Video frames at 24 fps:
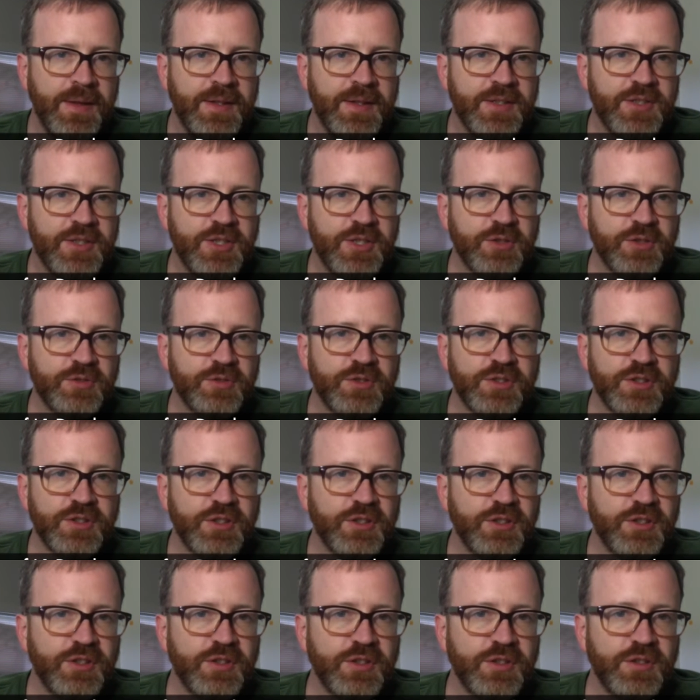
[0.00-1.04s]
Children
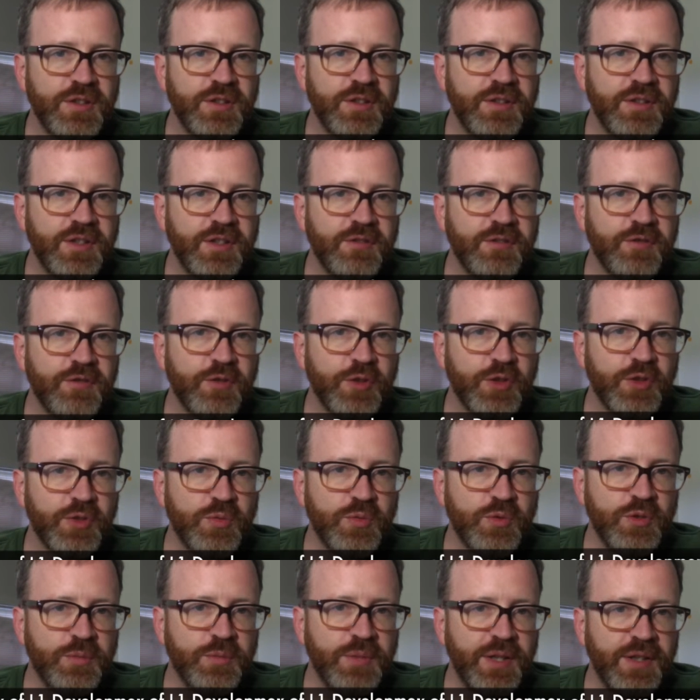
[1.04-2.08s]
learn their first
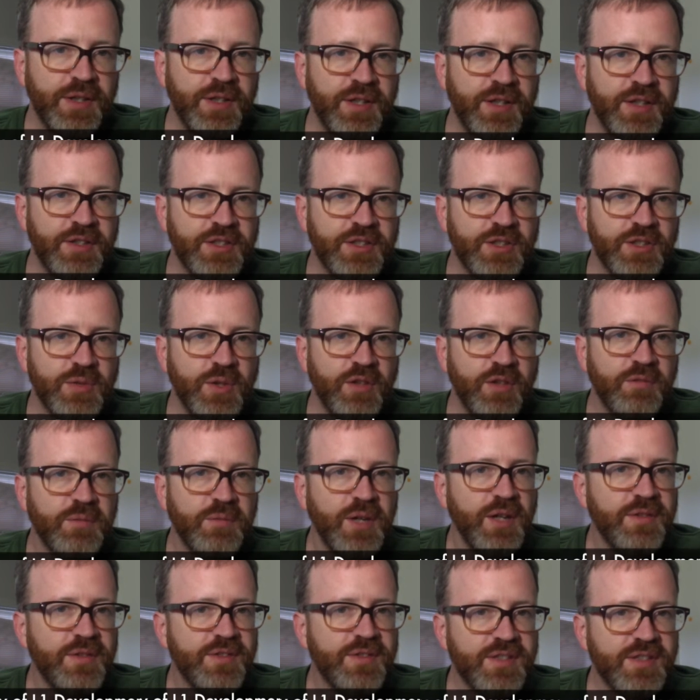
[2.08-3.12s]
word by the age of 12
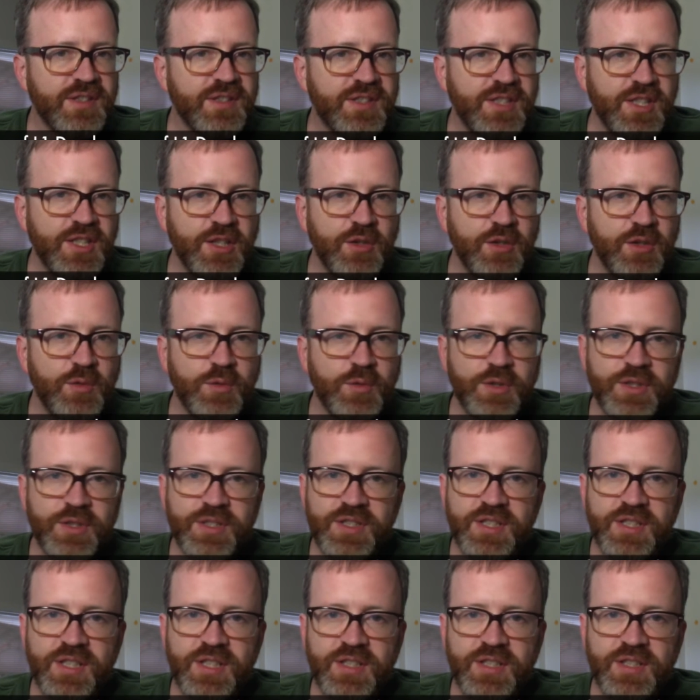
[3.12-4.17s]
months, the single word
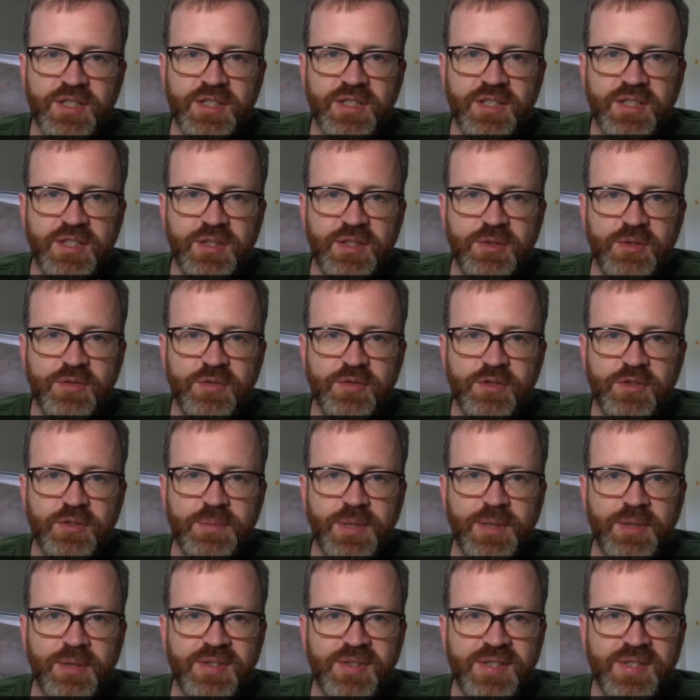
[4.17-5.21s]
stage continues for
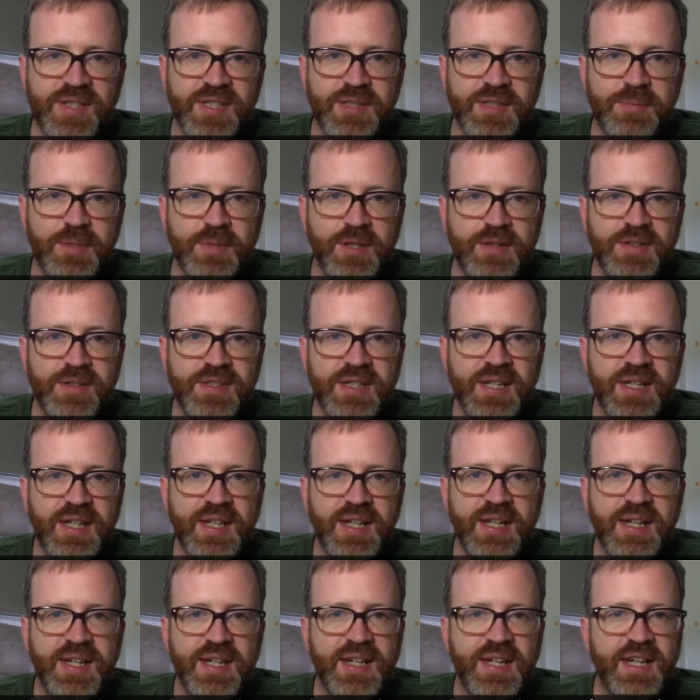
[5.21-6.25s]
about 6 months,
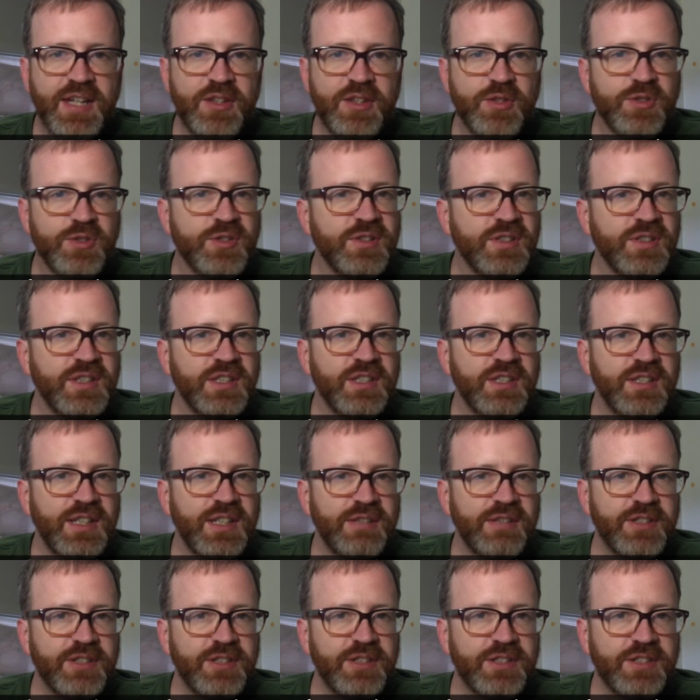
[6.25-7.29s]
and there's little
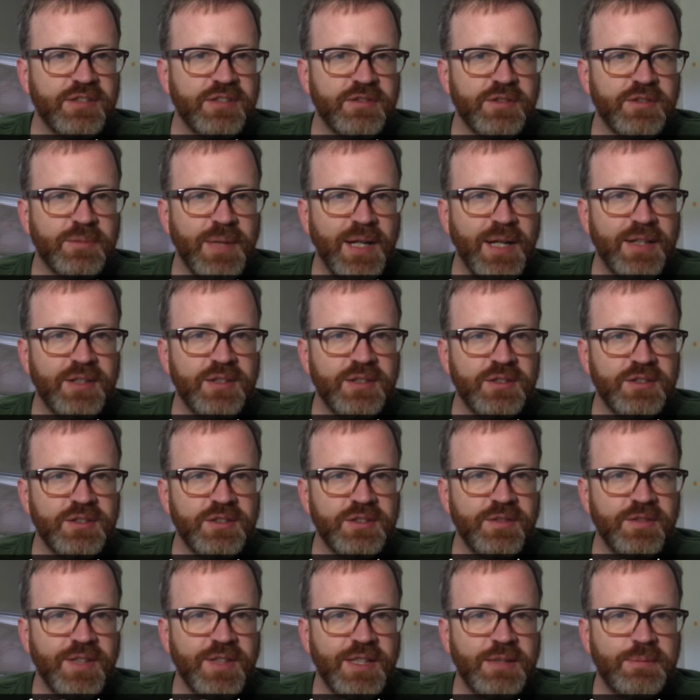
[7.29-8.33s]
evidence of grammatical
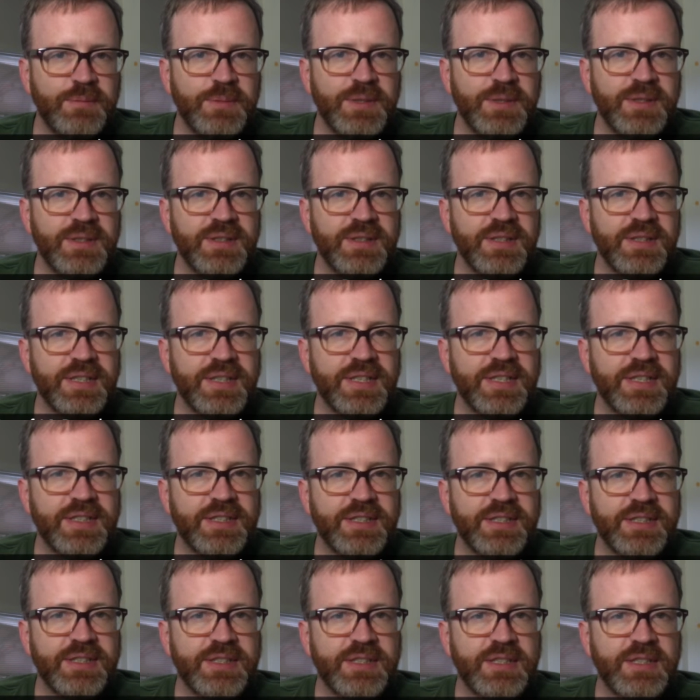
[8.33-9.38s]
development
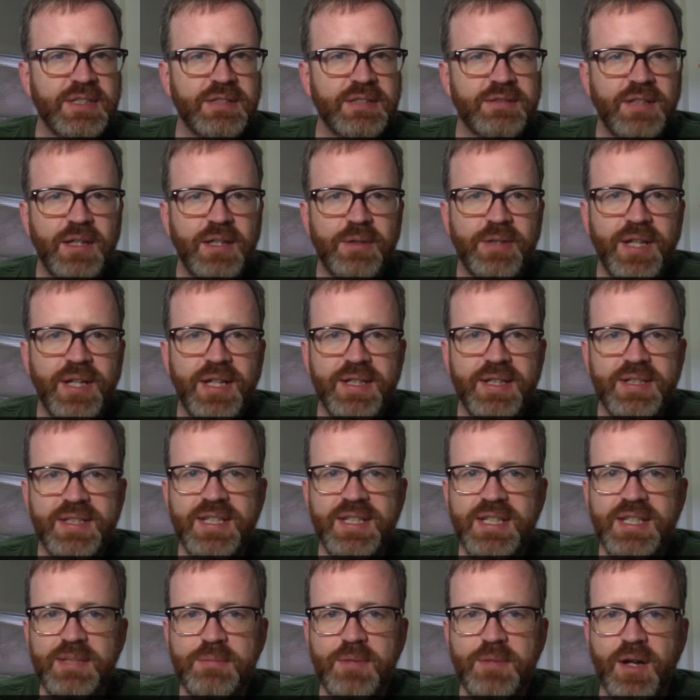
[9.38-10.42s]
until around
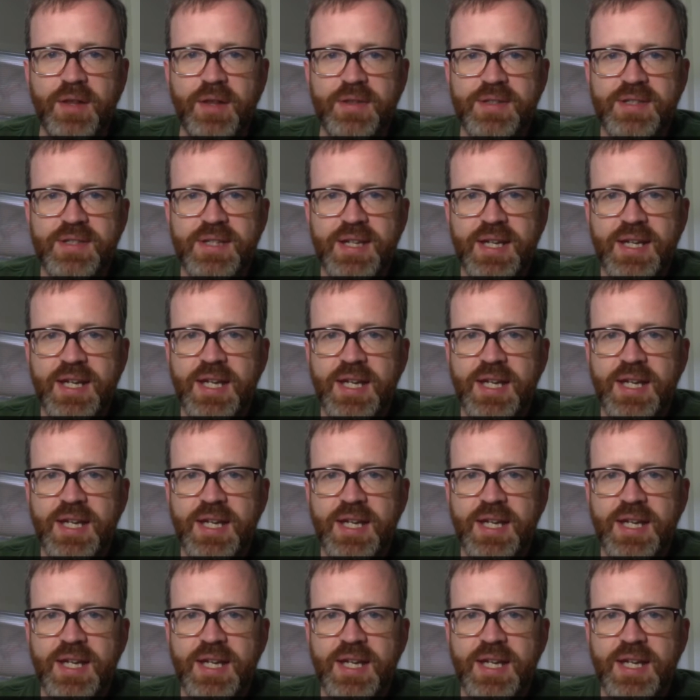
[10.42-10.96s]
18 months.